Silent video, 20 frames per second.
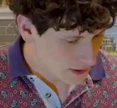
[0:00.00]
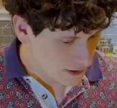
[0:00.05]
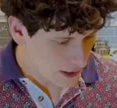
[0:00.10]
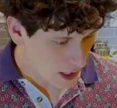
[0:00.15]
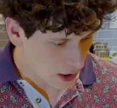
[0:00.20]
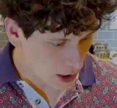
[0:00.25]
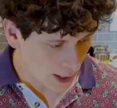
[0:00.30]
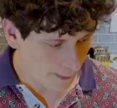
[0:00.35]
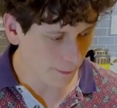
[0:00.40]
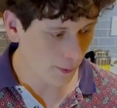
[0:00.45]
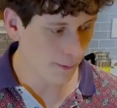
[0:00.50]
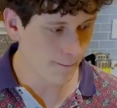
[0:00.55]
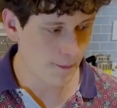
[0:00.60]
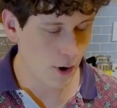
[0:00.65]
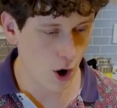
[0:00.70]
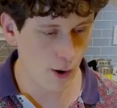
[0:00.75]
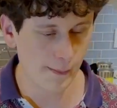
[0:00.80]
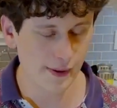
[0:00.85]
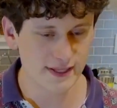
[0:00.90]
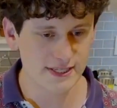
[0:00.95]
A couple
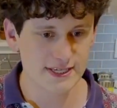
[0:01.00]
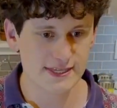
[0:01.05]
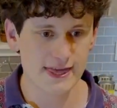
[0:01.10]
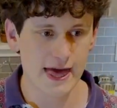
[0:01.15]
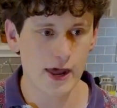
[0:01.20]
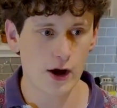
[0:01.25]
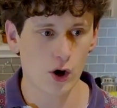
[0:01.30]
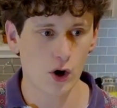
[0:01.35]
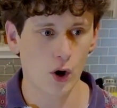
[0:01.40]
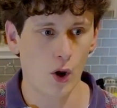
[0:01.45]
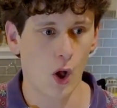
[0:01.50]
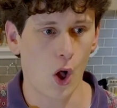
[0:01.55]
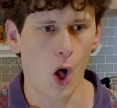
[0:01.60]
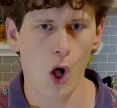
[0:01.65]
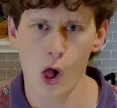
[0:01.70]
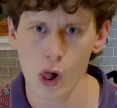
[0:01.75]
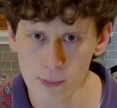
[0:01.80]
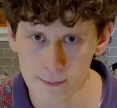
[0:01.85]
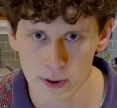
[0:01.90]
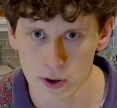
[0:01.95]
moments that are
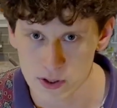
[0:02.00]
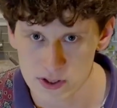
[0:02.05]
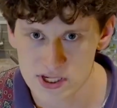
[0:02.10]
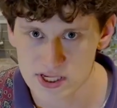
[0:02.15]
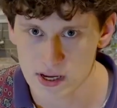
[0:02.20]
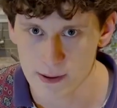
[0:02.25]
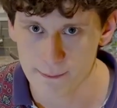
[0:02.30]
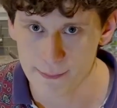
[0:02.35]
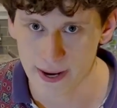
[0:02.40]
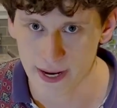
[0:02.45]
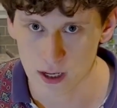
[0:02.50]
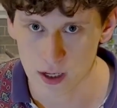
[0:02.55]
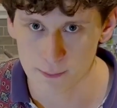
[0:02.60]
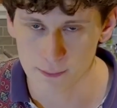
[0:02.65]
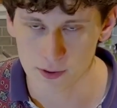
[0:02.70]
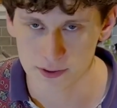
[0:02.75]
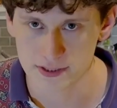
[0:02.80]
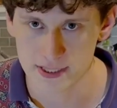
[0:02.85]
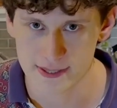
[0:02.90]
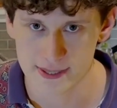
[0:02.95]
almost
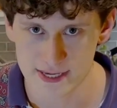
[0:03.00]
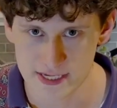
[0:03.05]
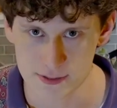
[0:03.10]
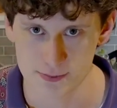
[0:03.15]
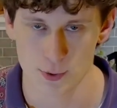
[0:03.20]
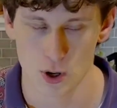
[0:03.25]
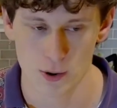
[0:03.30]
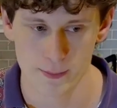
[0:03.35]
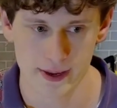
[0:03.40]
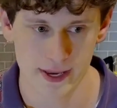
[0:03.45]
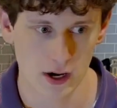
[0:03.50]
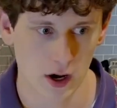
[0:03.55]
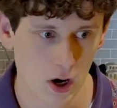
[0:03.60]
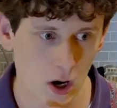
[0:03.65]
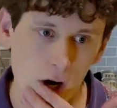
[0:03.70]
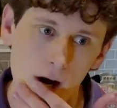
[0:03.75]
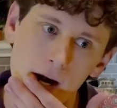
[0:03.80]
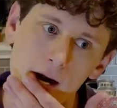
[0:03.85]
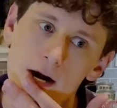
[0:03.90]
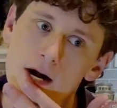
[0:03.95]
comparable to this moment
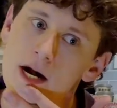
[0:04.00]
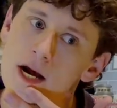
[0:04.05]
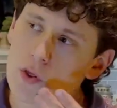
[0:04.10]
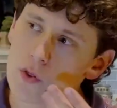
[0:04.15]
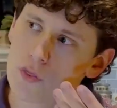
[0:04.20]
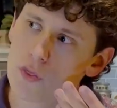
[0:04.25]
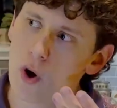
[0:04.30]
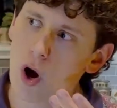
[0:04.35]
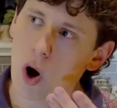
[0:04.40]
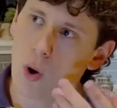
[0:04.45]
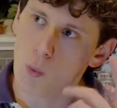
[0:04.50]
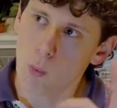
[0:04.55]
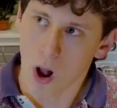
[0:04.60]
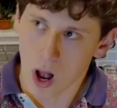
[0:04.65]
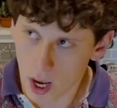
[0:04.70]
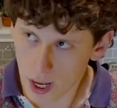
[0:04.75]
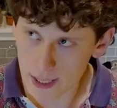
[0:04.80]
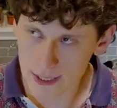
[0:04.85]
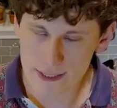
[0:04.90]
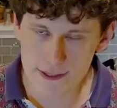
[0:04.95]
are
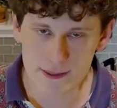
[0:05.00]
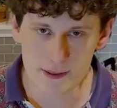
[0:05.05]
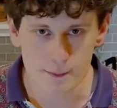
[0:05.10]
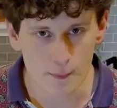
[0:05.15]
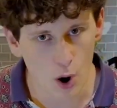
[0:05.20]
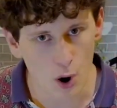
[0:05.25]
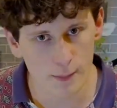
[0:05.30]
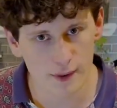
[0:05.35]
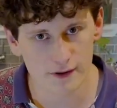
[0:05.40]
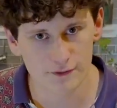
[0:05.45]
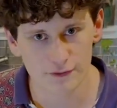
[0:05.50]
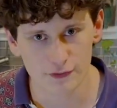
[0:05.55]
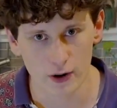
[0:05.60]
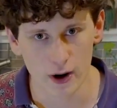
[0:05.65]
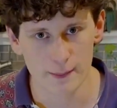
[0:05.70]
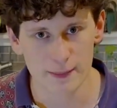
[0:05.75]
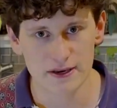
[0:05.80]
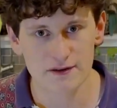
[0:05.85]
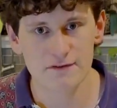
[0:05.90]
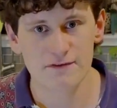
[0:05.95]
the moment
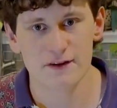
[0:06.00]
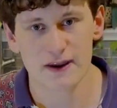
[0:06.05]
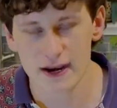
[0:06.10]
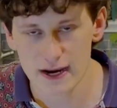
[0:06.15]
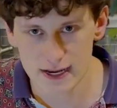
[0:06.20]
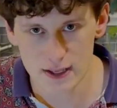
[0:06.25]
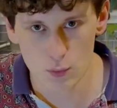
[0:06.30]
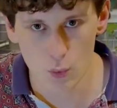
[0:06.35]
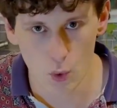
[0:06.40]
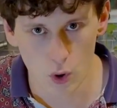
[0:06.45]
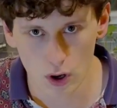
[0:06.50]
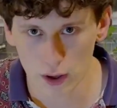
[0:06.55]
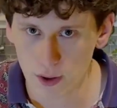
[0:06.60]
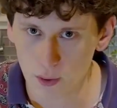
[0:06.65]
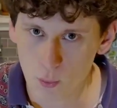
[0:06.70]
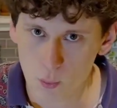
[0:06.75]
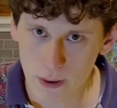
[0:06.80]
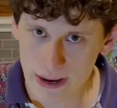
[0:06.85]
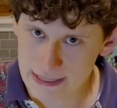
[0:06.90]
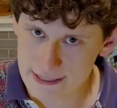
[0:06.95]
from Infinity
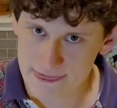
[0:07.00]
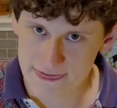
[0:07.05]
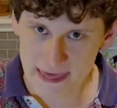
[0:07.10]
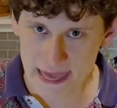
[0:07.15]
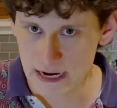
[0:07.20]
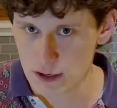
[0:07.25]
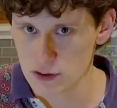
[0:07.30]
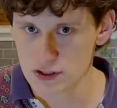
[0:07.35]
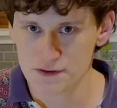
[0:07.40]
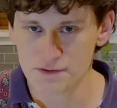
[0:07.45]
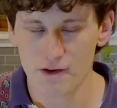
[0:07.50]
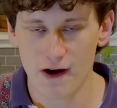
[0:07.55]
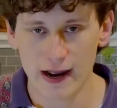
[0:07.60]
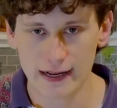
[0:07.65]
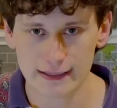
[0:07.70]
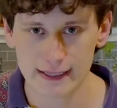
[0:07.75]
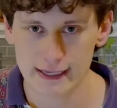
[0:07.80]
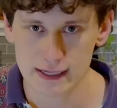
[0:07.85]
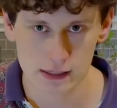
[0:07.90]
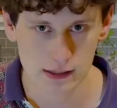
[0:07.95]
War when Thanos
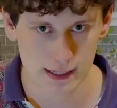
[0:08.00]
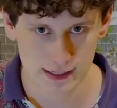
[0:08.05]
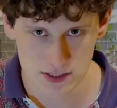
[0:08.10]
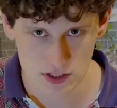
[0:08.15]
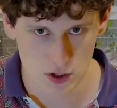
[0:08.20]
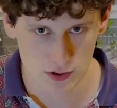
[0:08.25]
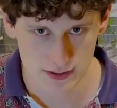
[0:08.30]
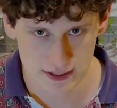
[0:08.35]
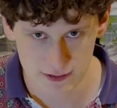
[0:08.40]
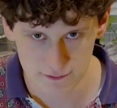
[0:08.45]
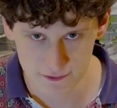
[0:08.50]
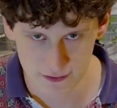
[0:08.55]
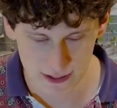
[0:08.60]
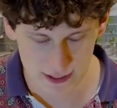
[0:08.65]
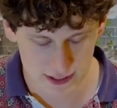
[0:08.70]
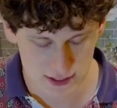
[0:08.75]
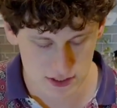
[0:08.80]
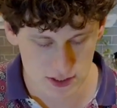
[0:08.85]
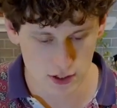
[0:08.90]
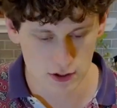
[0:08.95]
finally collects all the
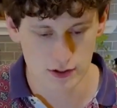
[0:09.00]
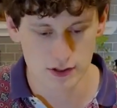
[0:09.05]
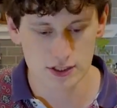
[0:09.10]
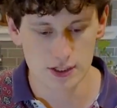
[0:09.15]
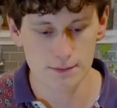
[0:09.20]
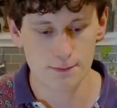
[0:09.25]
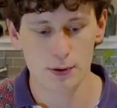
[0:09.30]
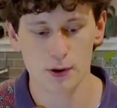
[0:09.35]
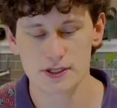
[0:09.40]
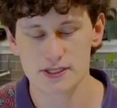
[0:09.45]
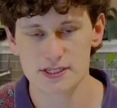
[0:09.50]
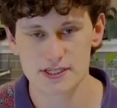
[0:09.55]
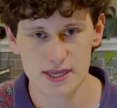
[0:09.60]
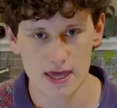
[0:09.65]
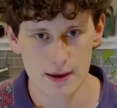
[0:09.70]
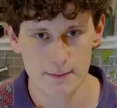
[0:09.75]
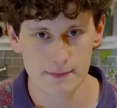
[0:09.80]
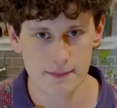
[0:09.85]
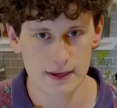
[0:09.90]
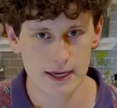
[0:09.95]
Infinity Stones and puts
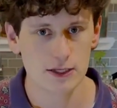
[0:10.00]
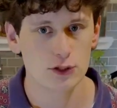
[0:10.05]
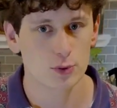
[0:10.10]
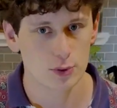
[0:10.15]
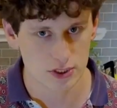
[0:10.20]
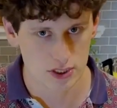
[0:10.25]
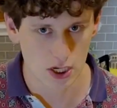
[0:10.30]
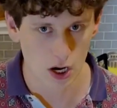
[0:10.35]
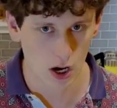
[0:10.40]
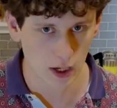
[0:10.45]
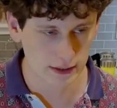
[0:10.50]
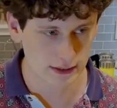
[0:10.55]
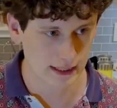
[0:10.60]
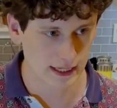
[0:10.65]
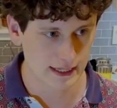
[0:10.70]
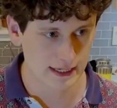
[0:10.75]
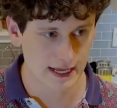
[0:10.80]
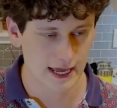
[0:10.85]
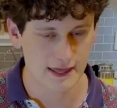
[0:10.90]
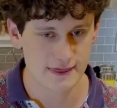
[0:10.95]
them into his
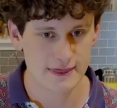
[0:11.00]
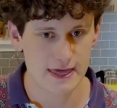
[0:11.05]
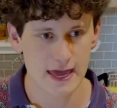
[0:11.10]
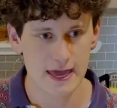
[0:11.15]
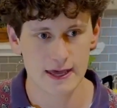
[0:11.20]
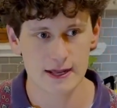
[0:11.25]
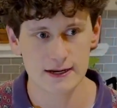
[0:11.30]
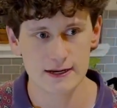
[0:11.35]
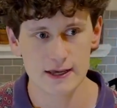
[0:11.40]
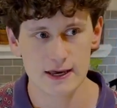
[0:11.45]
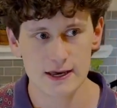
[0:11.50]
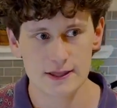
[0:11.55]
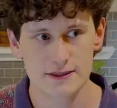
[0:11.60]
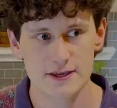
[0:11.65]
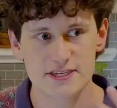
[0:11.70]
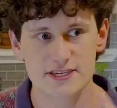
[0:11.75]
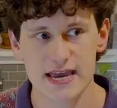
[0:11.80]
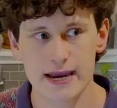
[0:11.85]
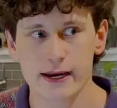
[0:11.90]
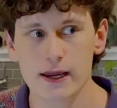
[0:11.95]
gauntlet, and then the
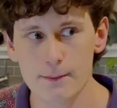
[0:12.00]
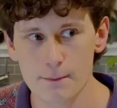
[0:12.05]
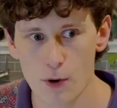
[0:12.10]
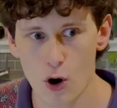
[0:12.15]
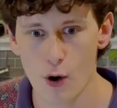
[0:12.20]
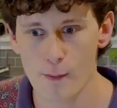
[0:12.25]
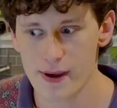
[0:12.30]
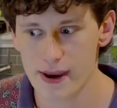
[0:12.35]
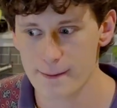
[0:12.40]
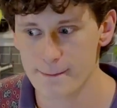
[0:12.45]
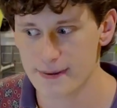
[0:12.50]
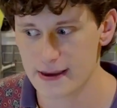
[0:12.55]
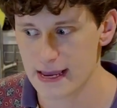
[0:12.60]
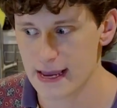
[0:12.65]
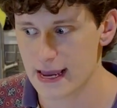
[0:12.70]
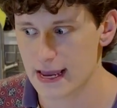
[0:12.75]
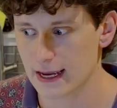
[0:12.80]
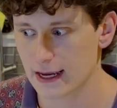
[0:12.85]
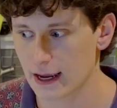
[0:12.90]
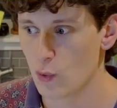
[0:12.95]
second moment
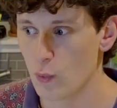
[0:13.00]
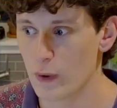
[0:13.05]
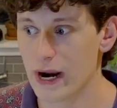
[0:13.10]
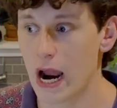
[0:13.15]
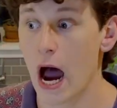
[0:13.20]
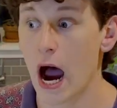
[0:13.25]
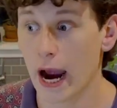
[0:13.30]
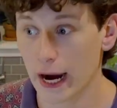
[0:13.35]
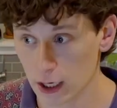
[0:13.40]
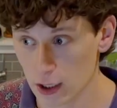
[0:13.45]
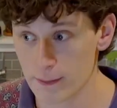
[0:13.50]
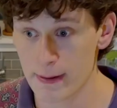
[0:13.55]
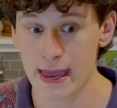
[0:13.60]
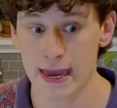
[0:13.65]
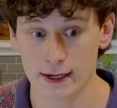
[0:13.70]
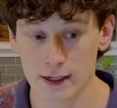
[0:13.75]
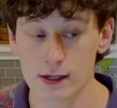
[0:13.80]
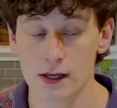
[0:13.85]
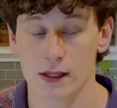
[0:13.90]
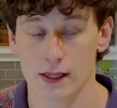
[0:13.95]
being when Iron
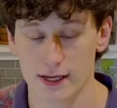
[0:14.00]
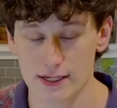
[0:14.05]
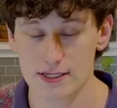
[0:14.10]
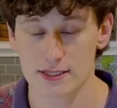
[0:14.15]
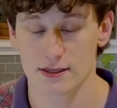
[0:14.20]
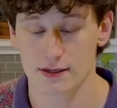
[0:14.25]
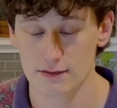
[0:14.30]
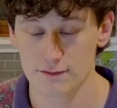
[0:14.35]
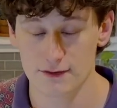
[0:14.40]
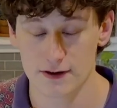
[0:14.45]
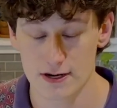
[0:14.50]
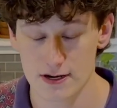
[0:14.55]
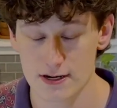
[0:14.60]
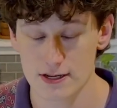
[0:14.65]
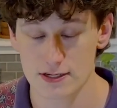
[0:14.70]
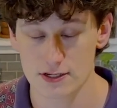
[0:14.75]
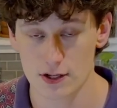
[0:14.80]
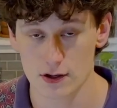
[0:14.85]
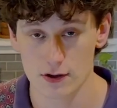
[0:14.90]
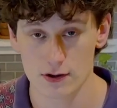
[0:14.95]
Man collects the Infinity
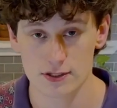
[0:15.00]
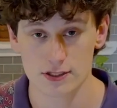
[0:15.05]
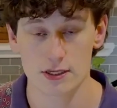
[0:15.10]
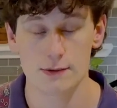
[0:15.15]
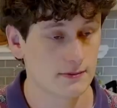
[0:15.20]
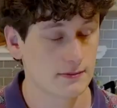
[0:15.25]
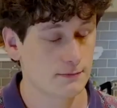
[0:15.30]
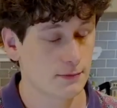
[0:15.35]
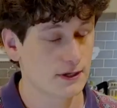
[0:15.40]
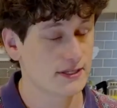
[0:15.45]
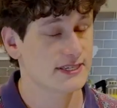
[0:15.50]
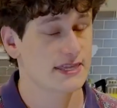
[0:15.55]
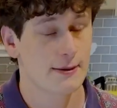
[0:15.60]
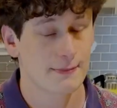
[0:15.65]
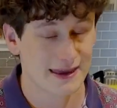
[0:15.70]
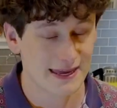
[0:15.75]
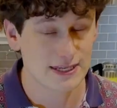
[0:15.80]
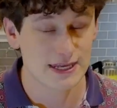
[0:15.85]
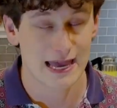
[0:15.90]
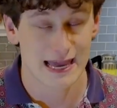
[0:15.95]
Stones and puts them
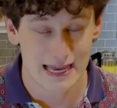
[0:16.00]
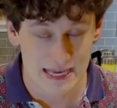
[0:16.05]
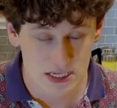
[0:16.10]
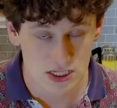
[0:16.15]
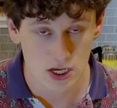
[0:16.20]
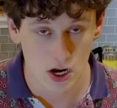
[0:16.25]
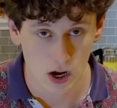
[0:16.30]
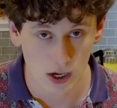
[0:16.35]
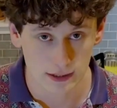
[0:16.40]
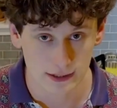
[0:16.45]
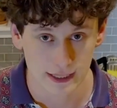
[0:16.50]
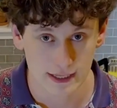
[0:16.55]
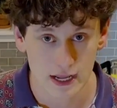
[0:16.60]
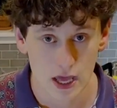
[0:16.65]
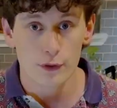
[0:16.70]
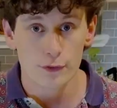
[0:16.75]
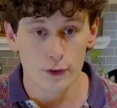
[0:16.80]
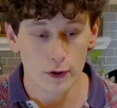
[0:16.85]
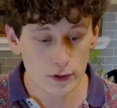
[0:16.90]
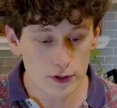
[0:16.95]
into his gauntlet.
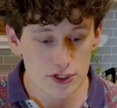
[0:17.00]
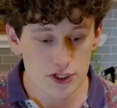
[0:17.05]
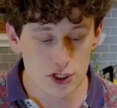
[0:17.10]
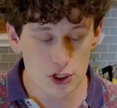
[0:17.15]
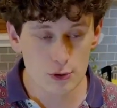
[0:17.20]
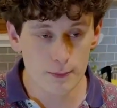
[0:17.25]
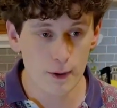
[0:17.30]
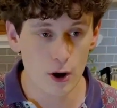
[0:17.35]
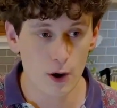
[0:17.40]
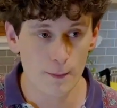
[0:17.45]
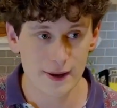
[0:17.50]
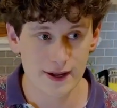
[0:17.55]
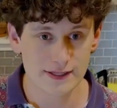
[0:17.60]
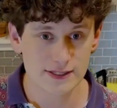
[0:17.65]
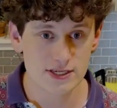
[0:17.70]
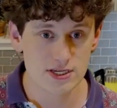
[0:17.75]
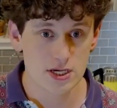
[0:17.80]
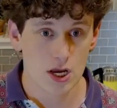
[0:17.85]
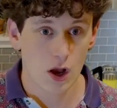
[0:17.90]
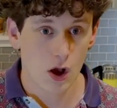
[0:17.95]
Those two
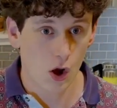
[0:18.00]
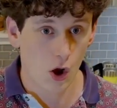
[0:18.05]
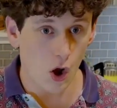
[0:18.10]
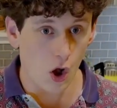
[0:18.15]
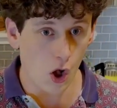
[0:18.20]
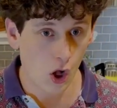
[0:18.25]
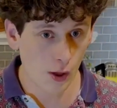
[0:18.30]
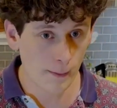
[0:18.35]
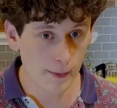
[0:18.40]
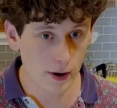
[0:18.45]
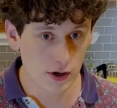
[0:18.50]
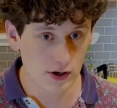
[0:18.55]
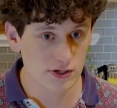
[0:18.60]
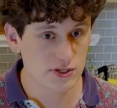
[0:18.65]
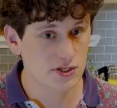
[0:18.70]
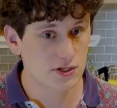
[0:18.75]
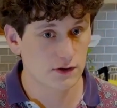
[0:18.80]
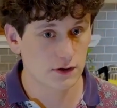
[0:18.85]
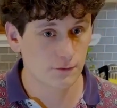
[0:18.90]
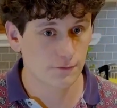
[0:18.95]
moments
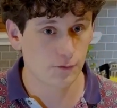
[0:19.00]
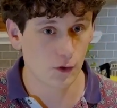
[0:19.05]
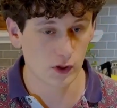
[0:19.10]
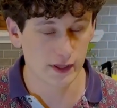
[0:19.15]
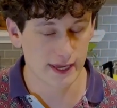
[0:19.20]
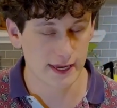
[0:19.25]
almost fully